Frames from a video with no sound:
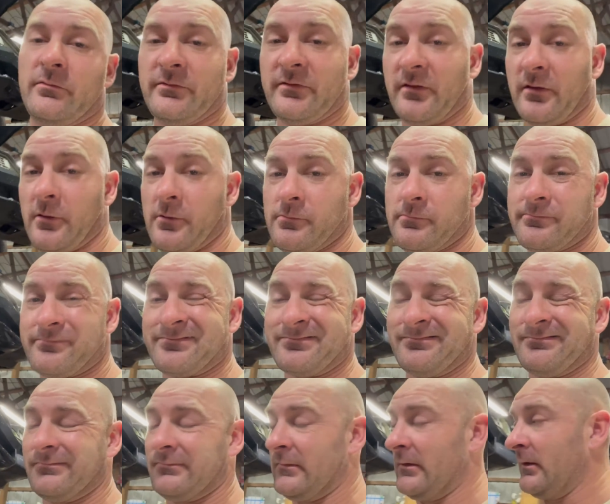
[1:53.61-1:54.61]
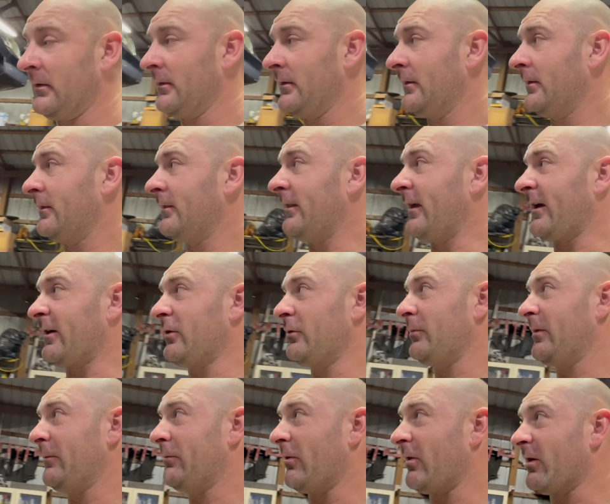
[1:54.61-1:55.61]
So that could
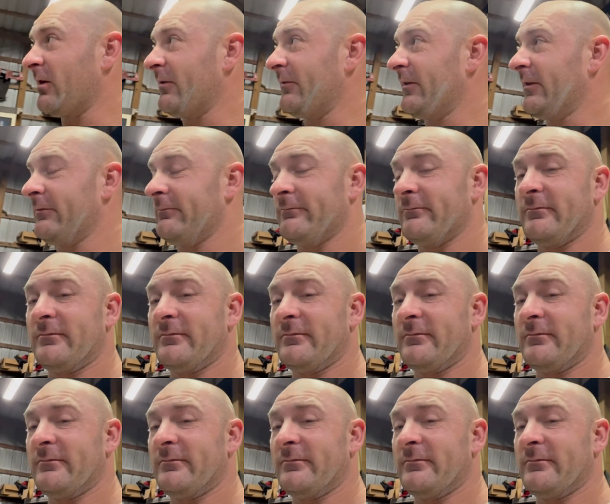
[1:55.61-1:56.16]
be part of it.